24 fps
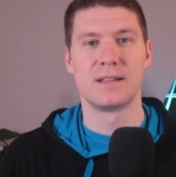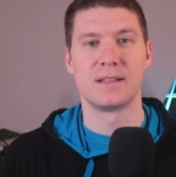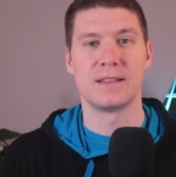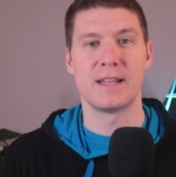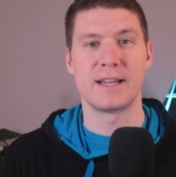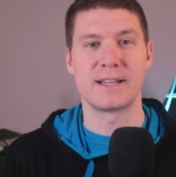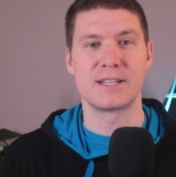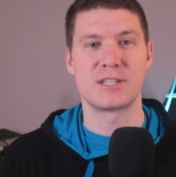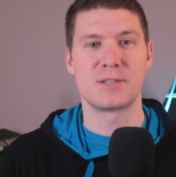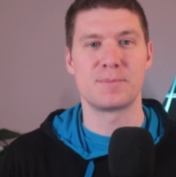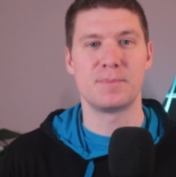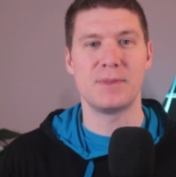
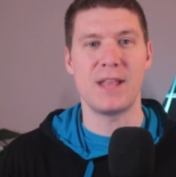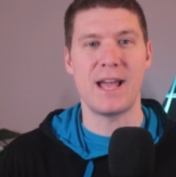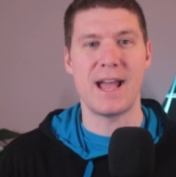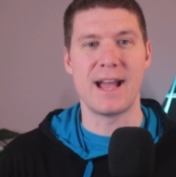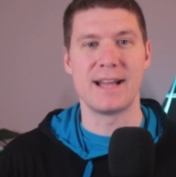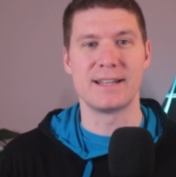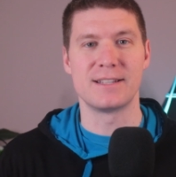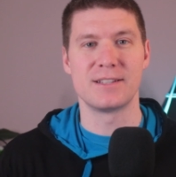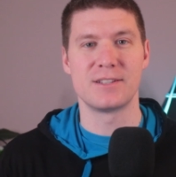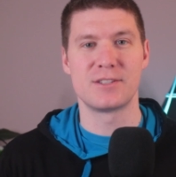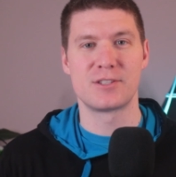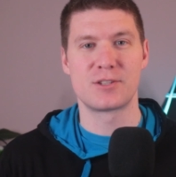Like
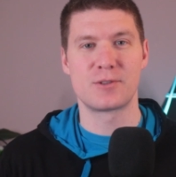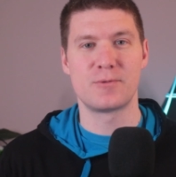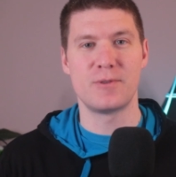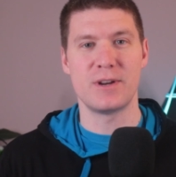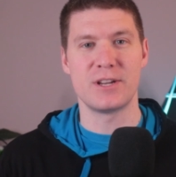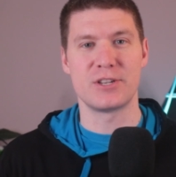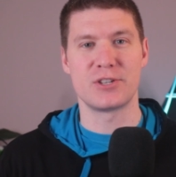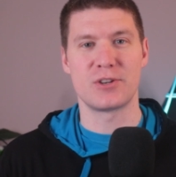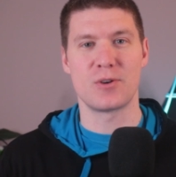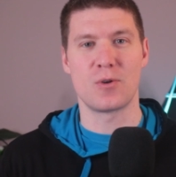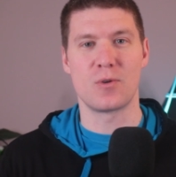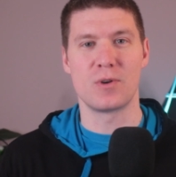splat,
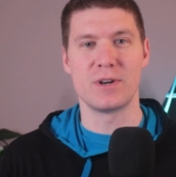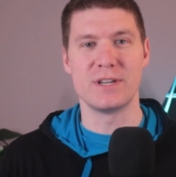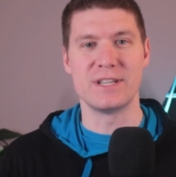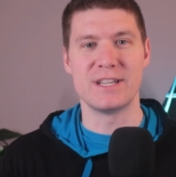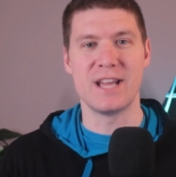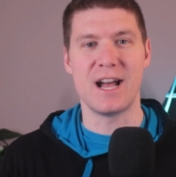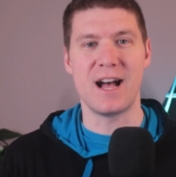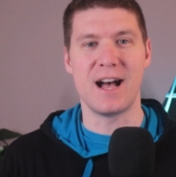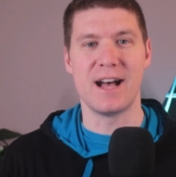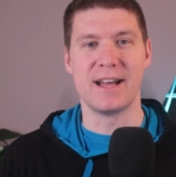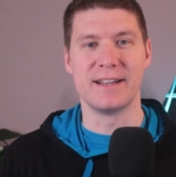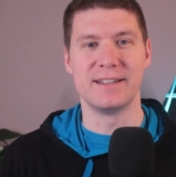squish, or
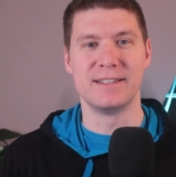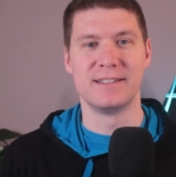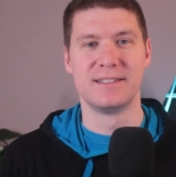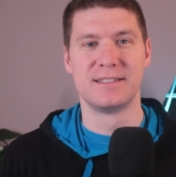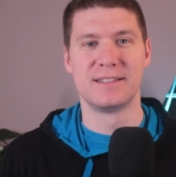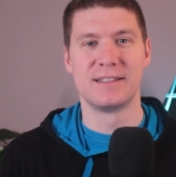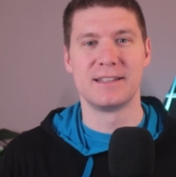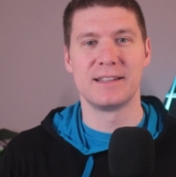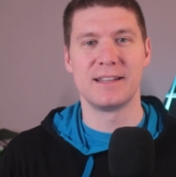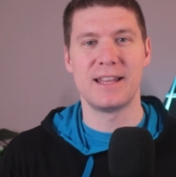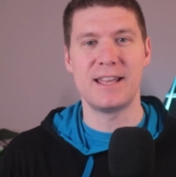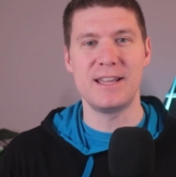nyan.
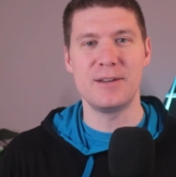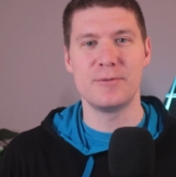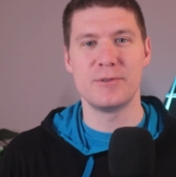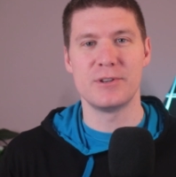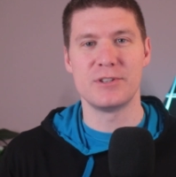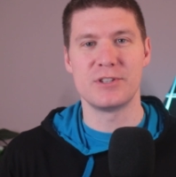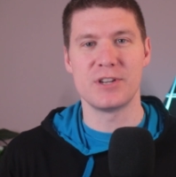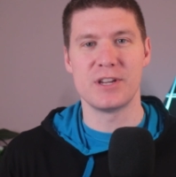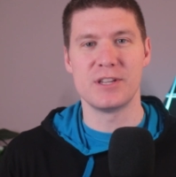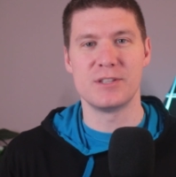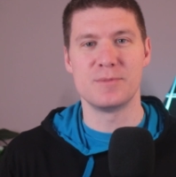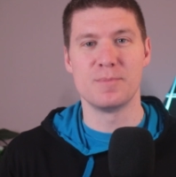
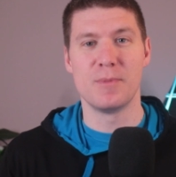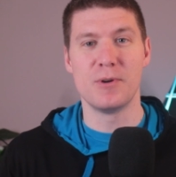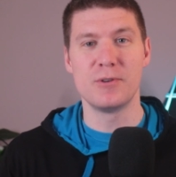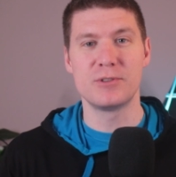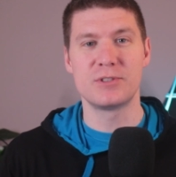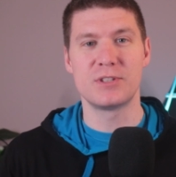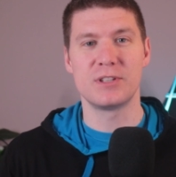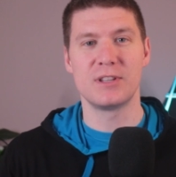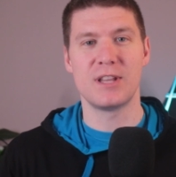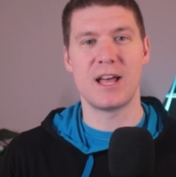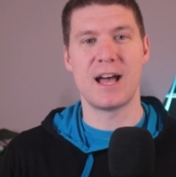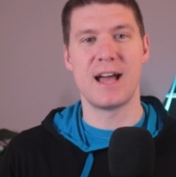Language is
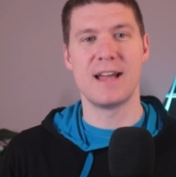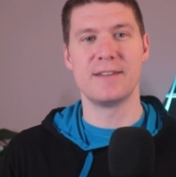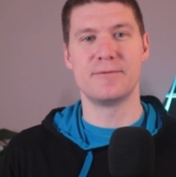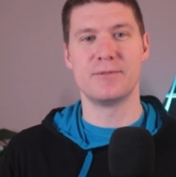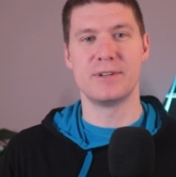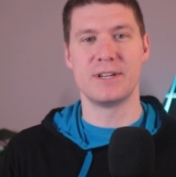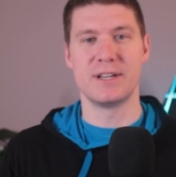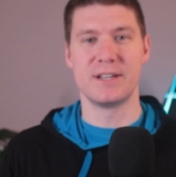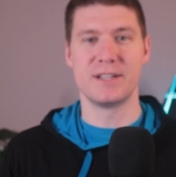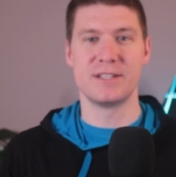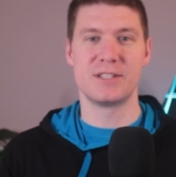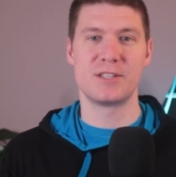most alive
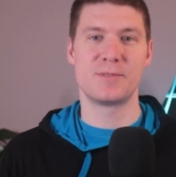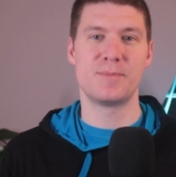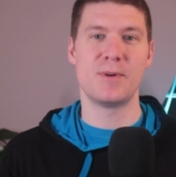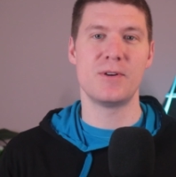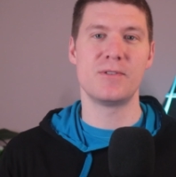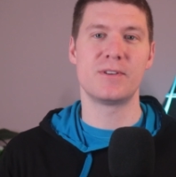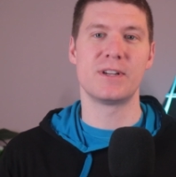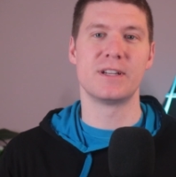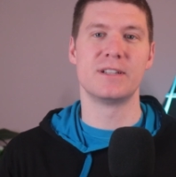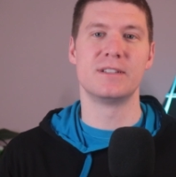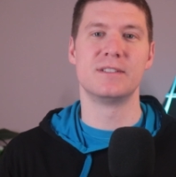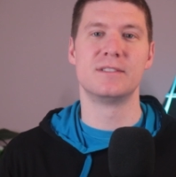when it is
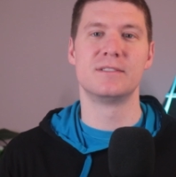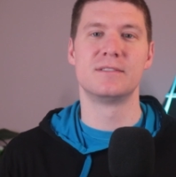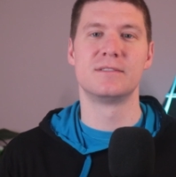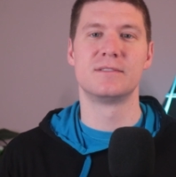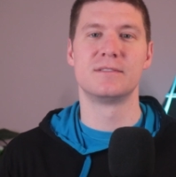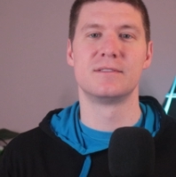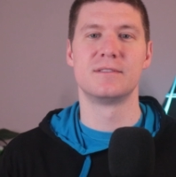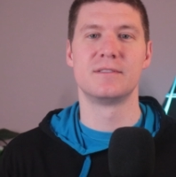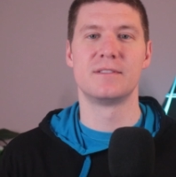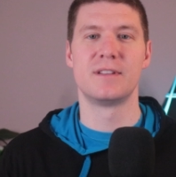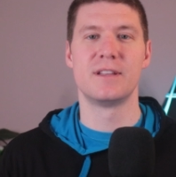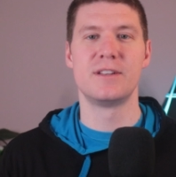spoken.
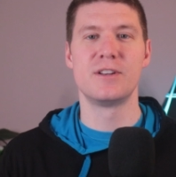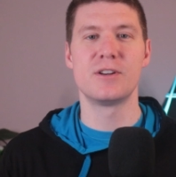The